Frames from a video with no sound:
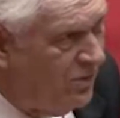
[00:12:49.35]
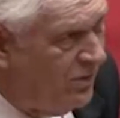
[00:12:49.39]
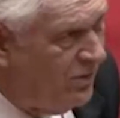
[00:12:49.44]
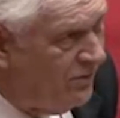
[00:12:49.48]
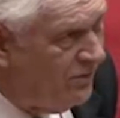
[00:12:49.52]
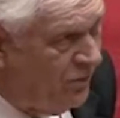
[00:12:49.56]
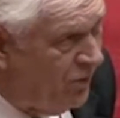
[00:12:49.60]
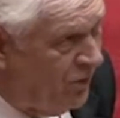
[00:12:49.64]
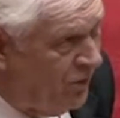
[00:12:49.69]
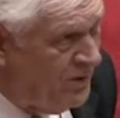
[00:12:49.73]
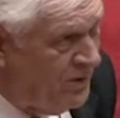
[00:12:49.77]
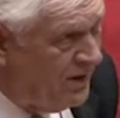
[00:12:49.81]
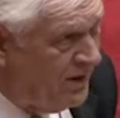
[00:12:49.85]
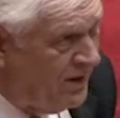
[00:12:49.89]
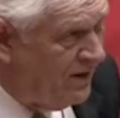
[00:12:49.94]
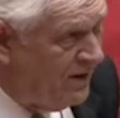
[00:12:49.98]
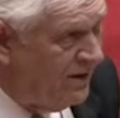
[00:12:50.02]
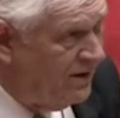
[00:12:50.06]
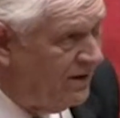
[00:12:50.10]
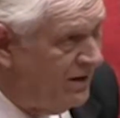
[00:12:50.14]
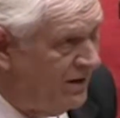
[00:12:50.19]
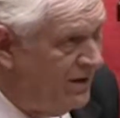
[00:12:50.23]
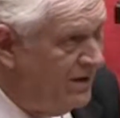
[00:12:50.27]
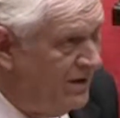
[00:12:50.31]
a
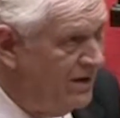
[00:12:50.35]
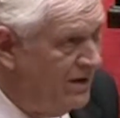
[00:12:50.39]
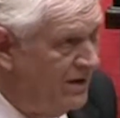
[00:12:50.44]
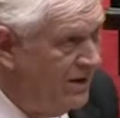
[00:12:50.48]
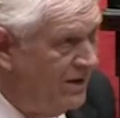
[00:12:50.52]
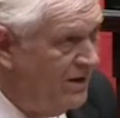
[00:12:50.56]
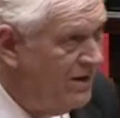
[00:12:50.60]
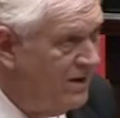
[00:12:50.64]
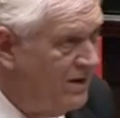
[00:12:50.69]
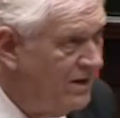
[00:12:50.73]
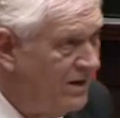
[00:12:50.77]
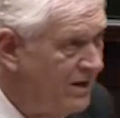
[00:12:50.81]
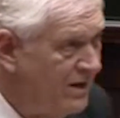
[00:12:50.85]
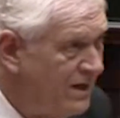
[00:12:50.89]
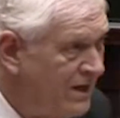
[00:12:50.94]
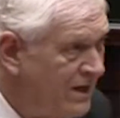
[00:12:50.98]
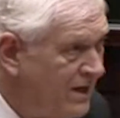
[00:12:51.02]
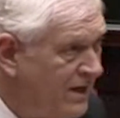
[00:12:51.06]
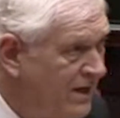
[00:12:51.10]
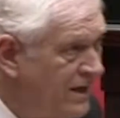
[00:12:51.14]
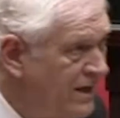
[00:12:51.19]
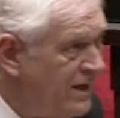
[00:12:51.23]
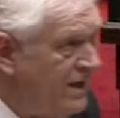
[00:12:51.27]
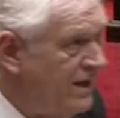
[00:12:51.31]
formula.
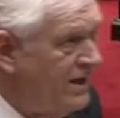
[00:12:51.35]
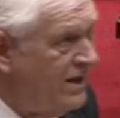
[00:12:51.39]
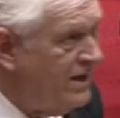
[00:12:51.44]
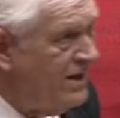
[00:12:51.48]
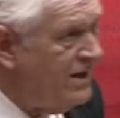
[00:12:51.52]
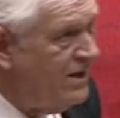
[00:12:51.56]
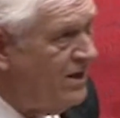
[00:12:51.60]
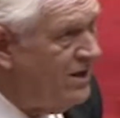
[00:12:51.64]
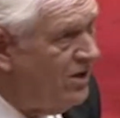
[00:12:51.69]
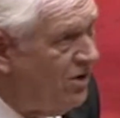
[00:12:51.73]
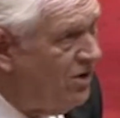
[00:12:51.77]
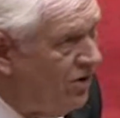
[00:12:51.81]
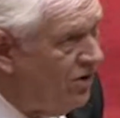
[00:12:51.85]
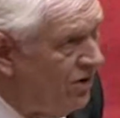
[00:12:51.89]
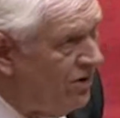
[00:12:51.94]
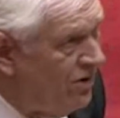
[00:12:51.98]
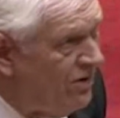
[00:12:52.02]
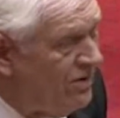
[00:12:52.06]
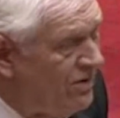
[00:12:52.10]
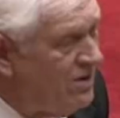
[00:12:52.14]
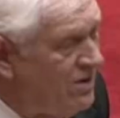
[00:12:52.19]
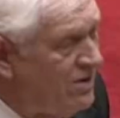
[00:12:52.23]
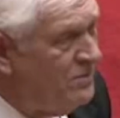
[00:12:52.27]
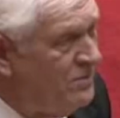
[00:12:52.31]
It
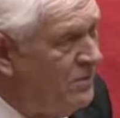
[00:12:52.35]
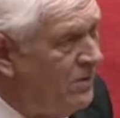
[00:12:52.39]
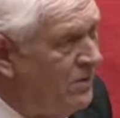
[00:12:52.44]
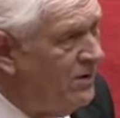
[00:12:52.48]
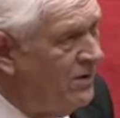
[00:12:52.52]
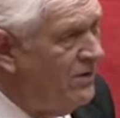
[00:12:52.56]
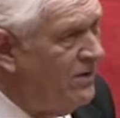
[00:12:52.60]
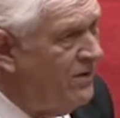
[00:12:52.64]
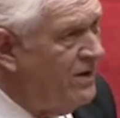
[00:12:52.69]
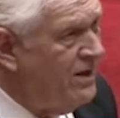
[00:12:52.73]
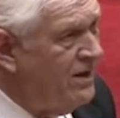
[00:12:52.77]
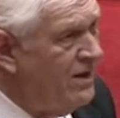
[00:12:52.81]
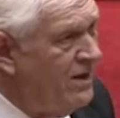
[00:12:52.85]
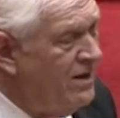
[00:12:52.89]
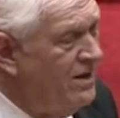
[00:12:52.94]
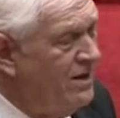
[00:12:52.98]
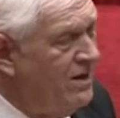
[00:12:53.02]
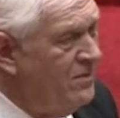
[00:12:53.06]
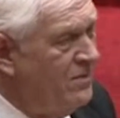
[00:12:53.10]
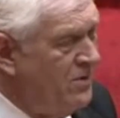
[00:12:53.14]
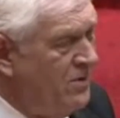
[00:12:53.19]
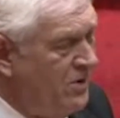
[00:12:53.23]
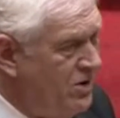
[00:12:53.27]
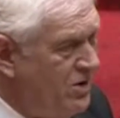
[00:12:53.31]
calls upon the
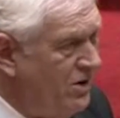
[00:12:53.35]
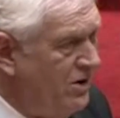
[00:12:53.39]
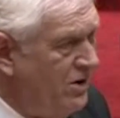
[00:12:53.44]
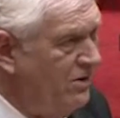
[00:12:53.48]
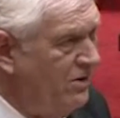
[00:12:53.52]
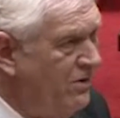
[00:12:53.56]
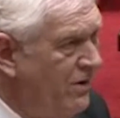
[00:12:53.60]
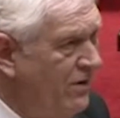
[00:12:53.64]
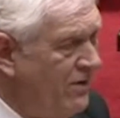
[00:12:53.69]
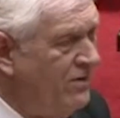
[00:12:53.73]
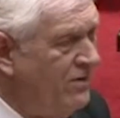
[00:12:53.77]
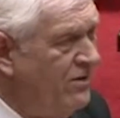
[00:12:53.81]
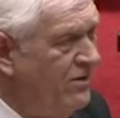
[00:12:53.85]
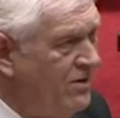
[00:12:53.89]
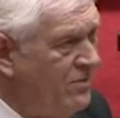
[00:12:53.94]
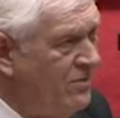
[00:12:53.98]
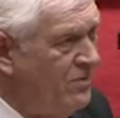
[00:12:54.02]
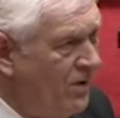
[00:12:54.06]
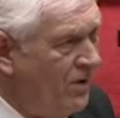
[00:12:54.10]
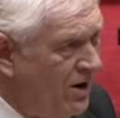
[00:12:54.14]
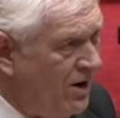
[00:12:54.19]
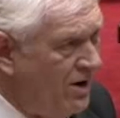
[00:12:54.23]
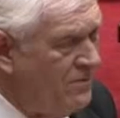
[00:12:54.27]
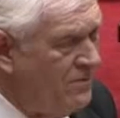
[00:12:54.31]
commissioner and the
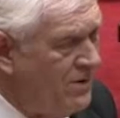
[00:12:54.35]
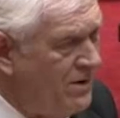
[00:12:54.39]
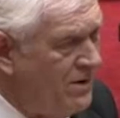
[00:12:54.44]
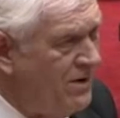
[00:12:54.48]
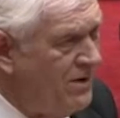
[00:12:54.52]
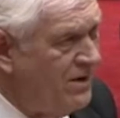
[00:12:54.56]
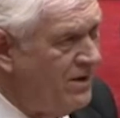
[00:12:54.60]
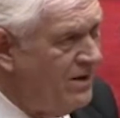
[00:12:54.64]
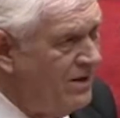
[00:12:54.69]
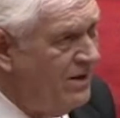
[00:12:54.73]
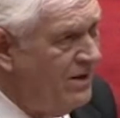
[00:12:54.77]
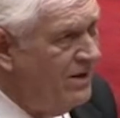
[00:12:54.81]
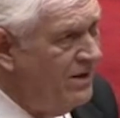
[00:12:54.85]
department